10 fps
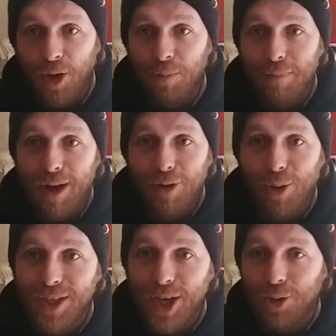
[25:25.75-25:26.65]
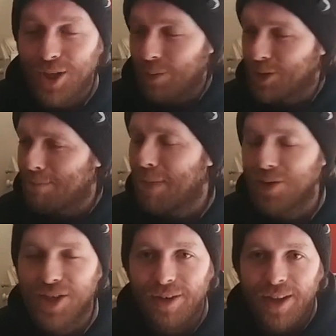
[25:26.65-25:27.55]
Mauro Itoje was a
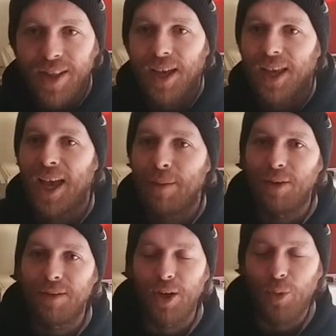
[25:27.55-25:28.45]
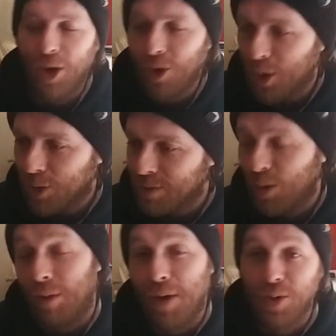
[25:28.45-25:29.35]
monster in that game, and we all
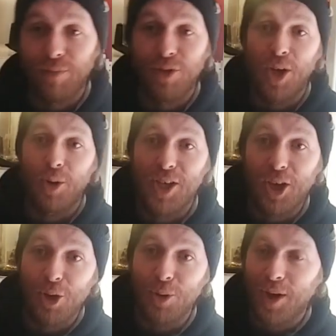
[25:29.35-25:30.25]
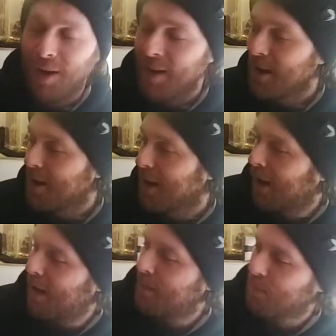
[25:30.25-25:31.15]
know most of us know he's a gooner,
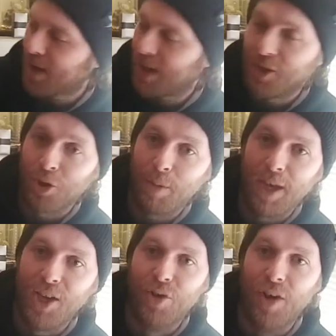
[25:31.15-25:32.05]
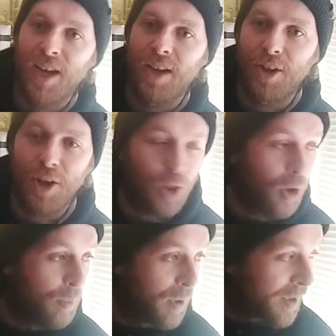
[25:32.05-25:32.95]
and he'd done a bit of training at the club,